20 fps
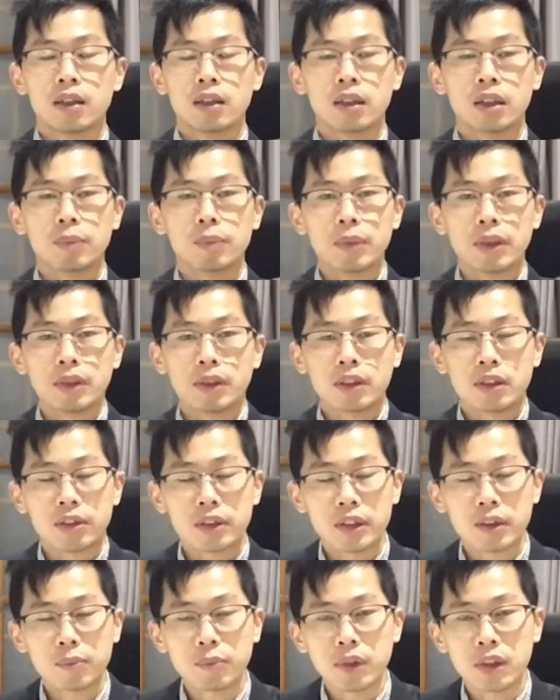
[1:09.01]
The
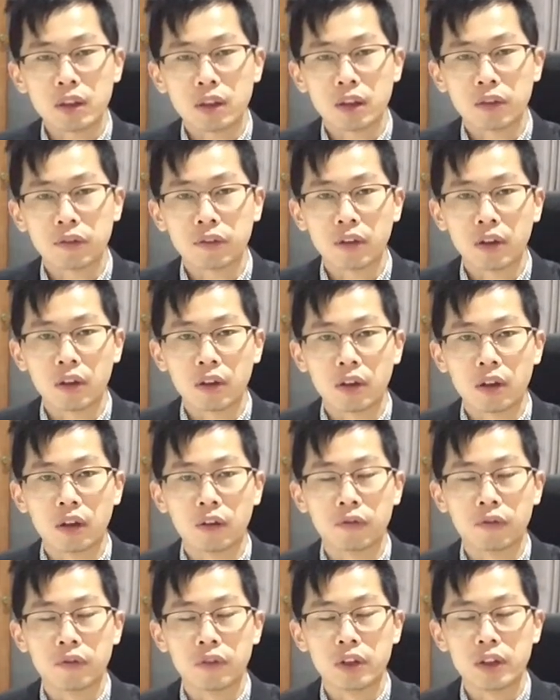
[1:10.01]
symptom
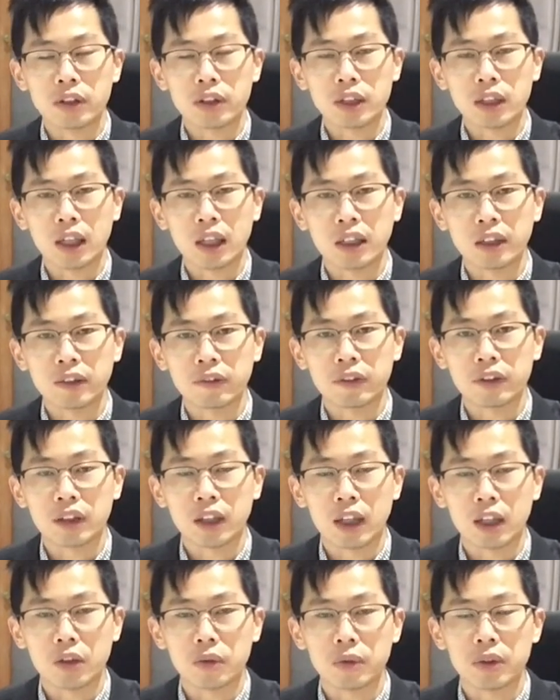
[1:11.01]
of this kind of
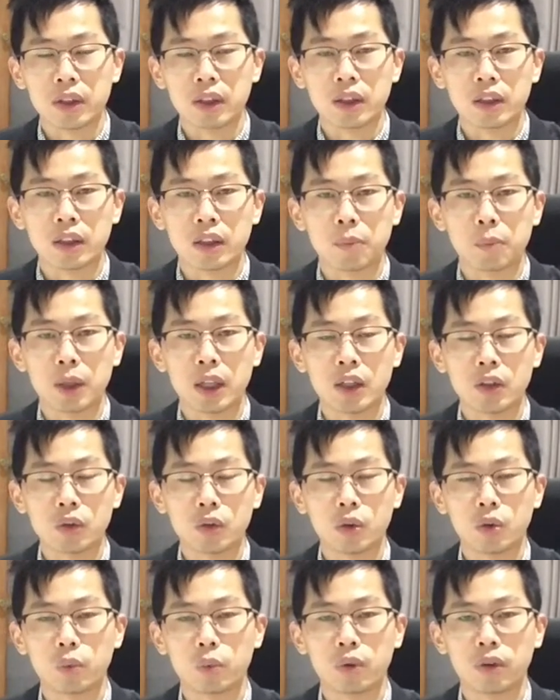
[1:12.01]
diarrhea, the
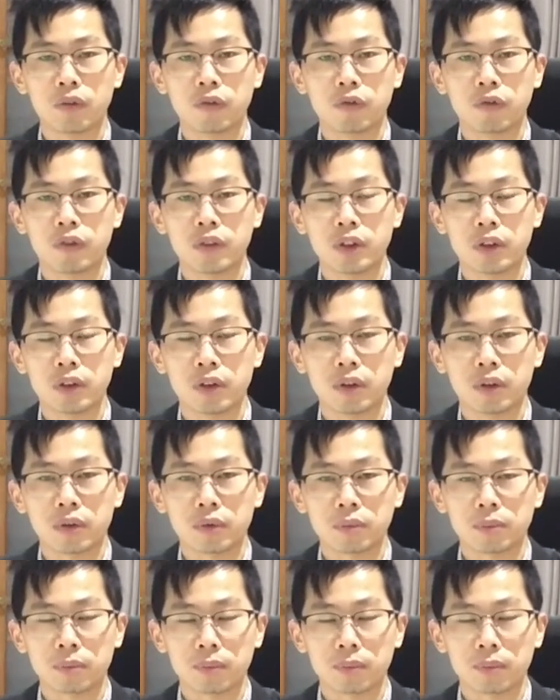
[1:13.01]
patient will feel